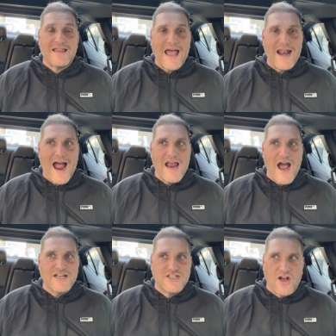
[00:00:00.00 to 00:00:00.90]
that
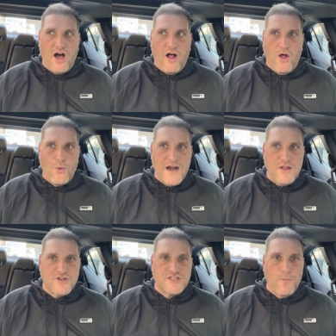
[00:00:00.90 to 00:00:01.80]
I saw already
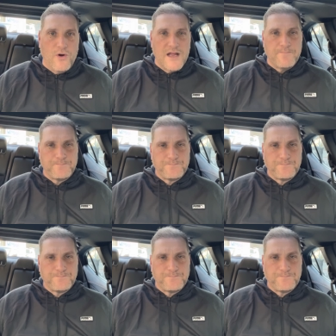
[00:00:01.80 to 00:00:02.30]
this morning